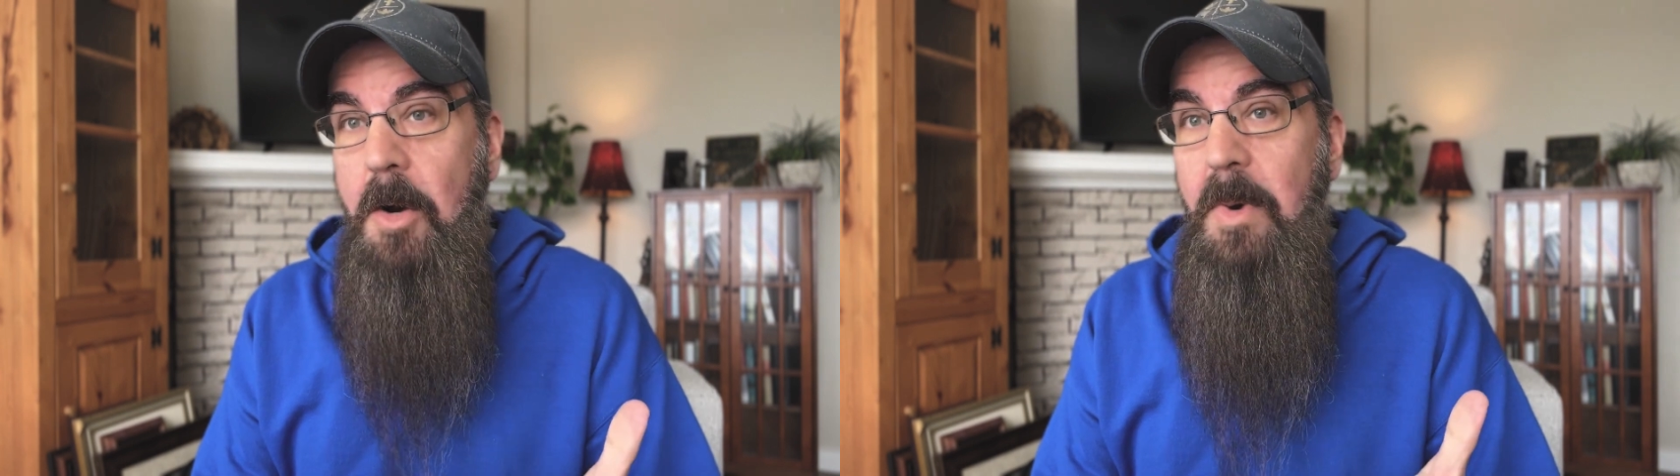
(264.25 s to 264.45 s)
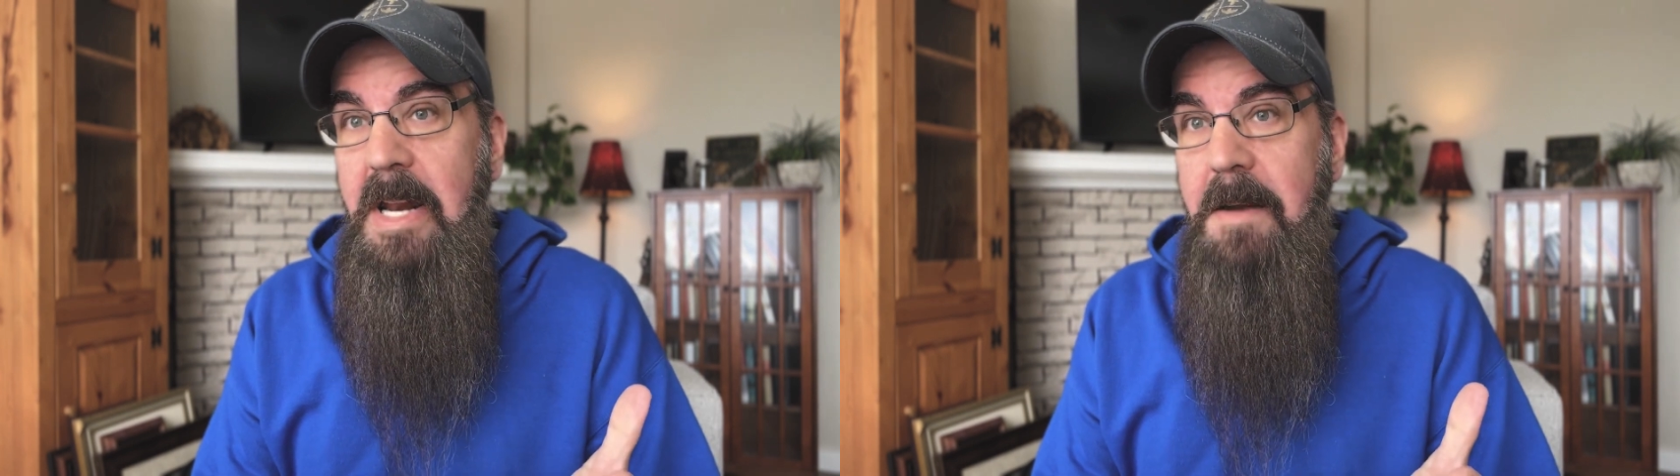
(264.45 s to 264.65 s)

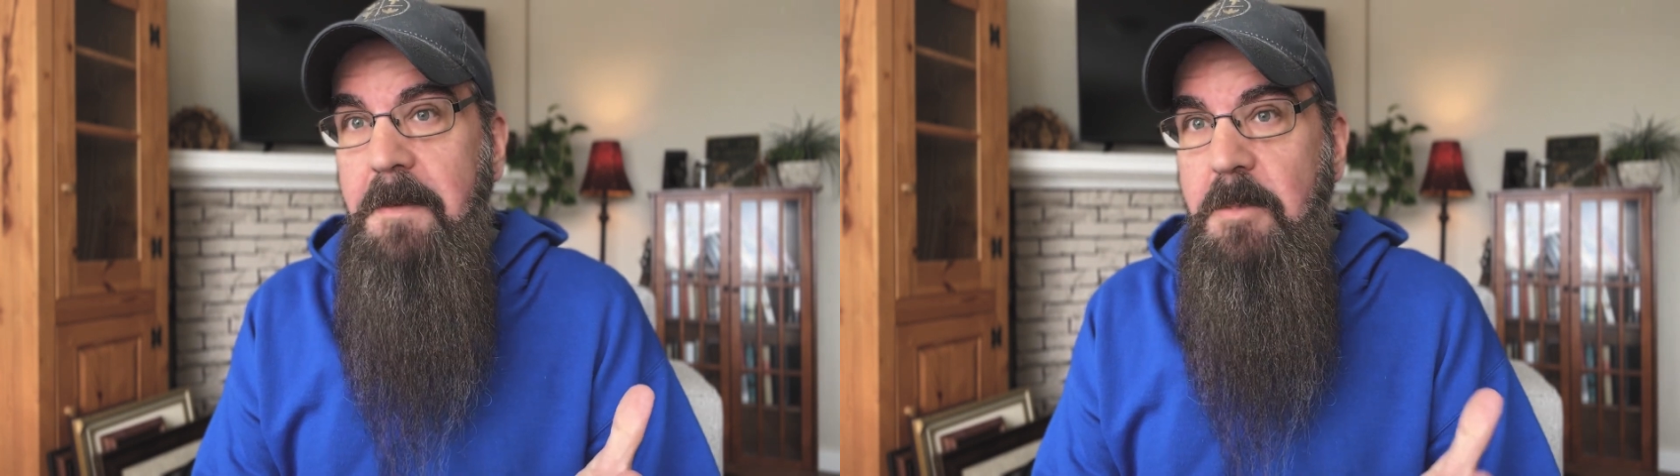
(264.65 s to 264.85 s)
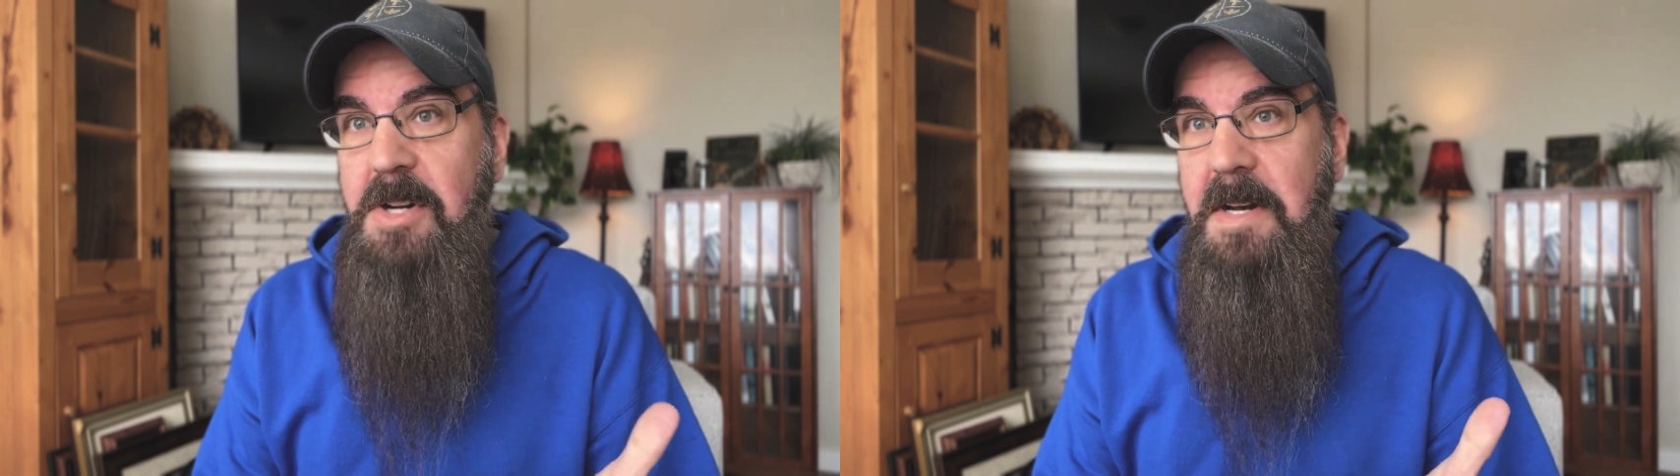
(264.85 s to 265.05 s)
on reading it
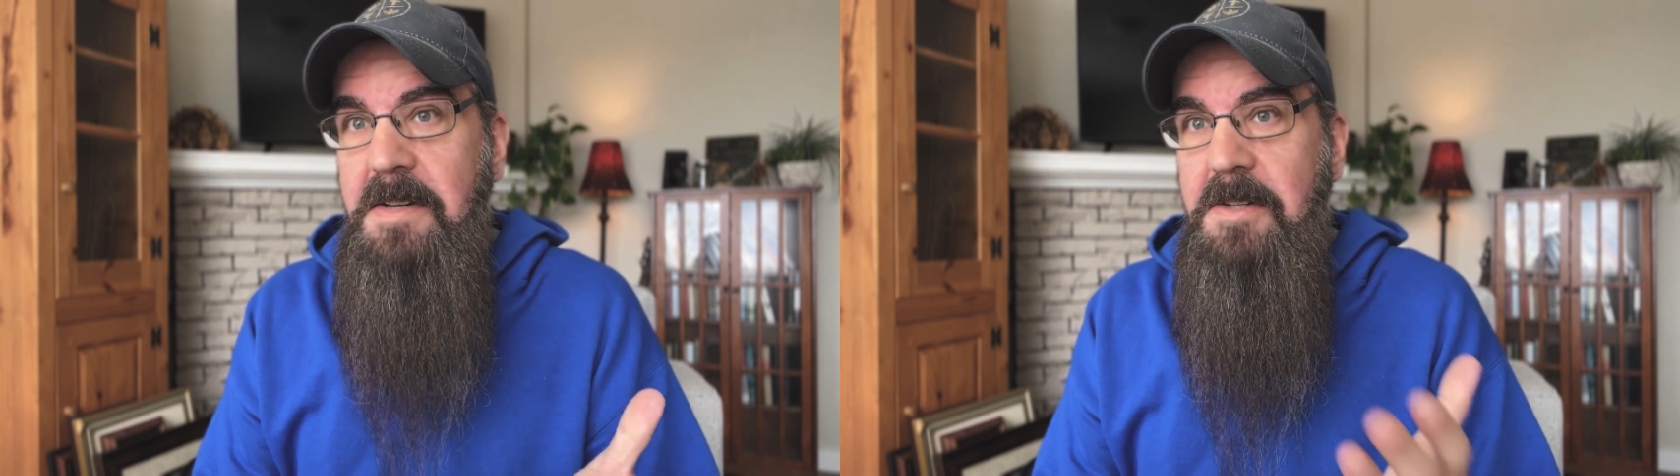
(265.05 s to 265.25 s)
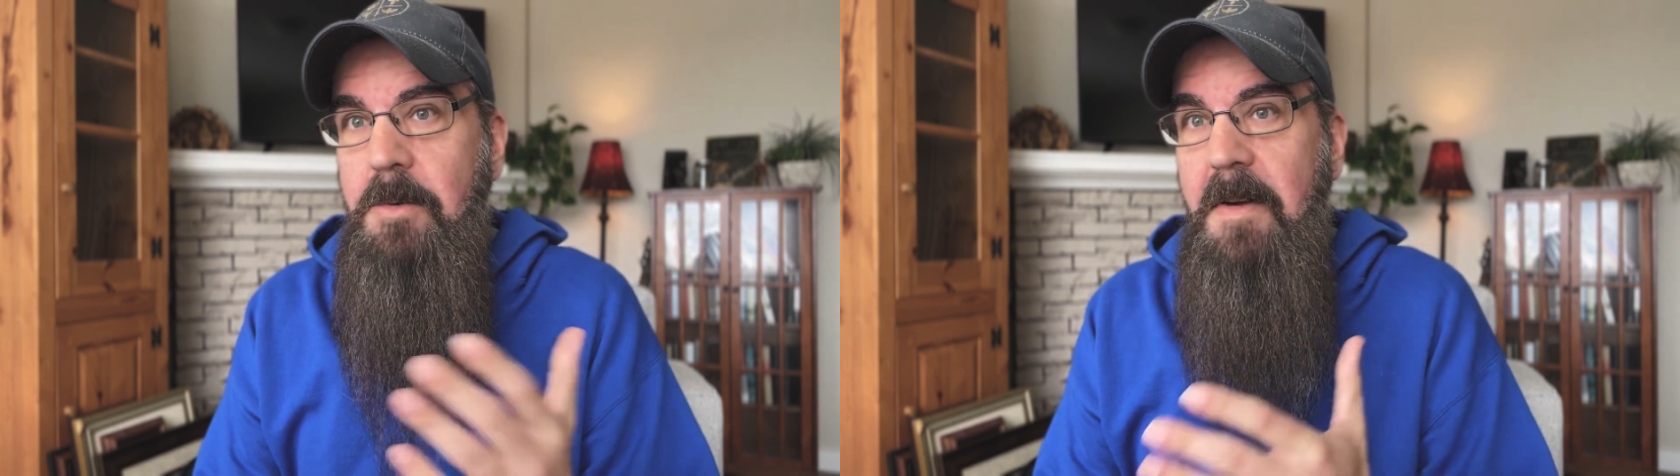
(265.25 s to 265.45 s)
from
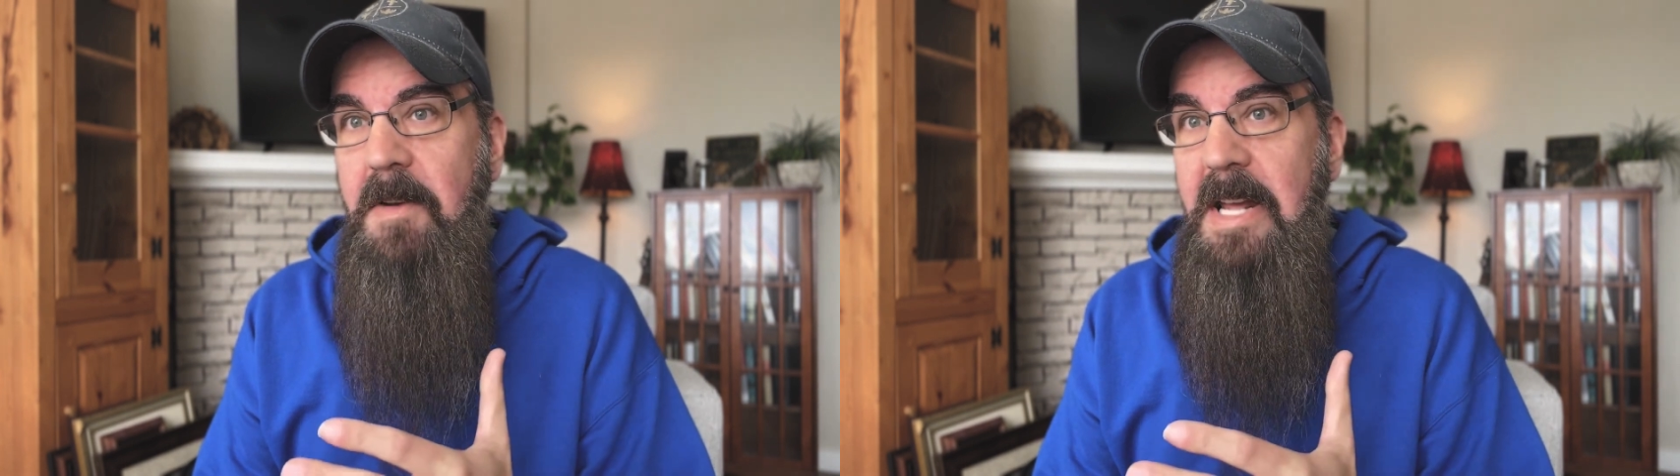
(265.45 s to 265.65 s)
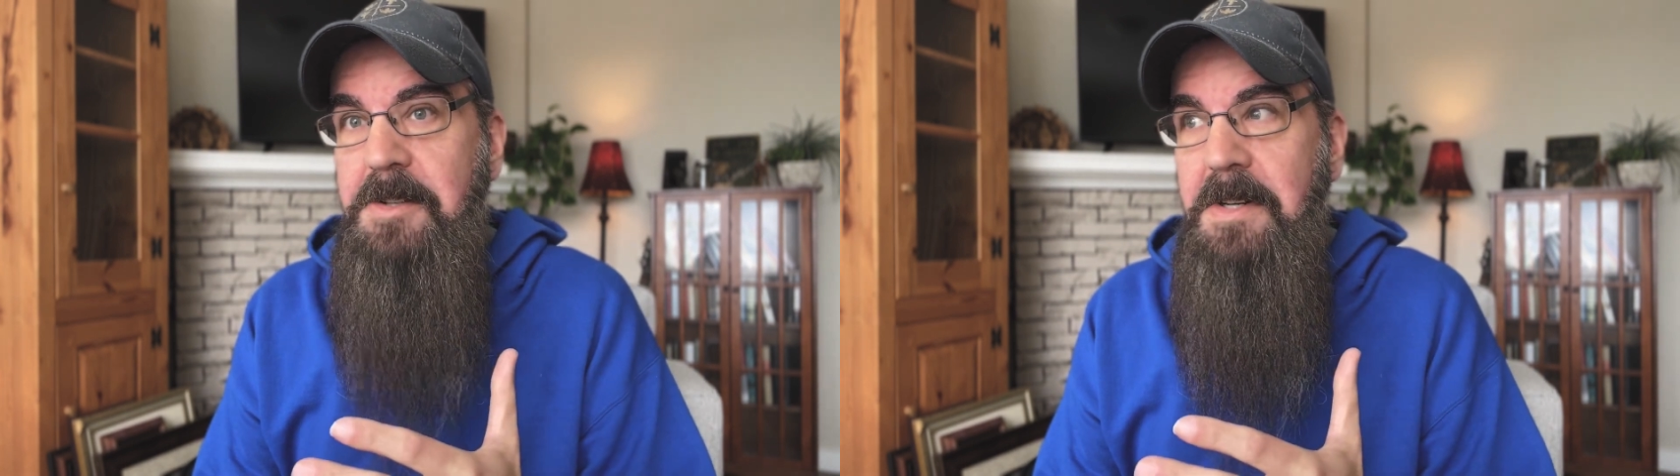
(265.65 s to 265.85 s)
Genesis to
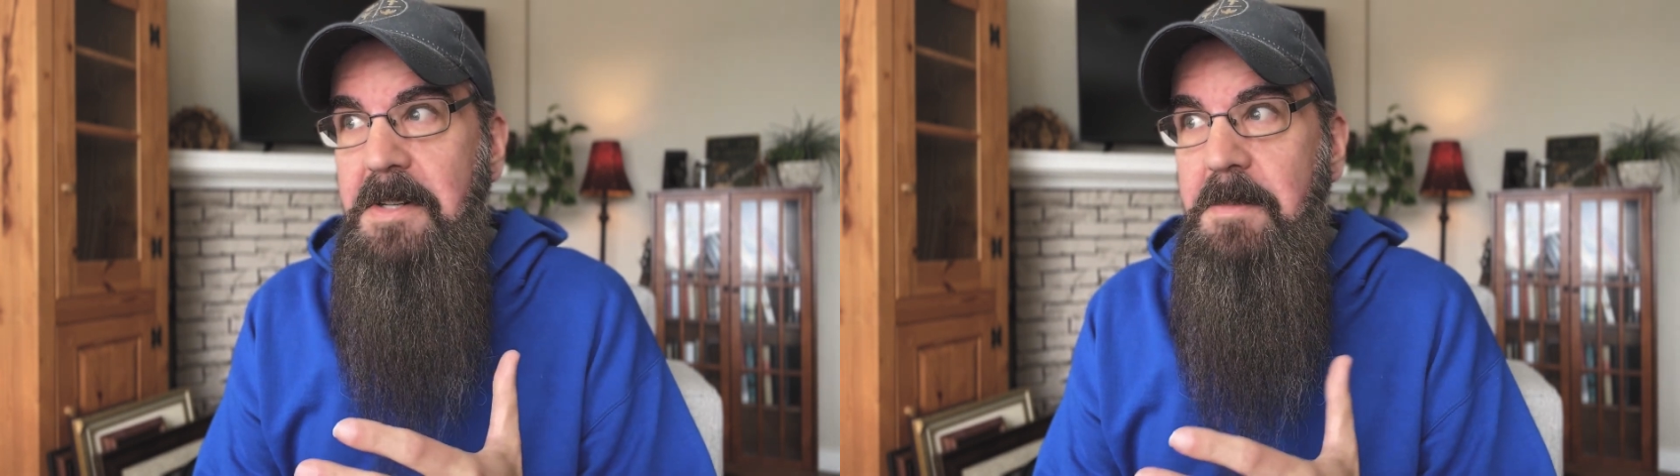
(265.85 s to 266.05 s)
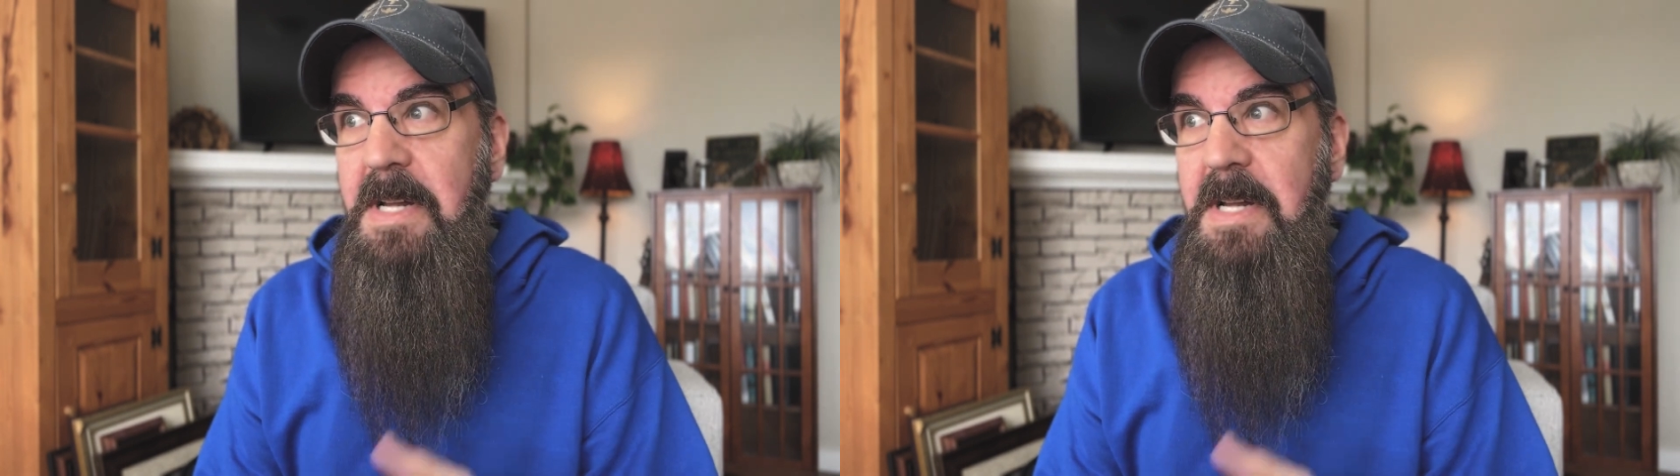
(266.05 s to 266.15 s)
Revelations,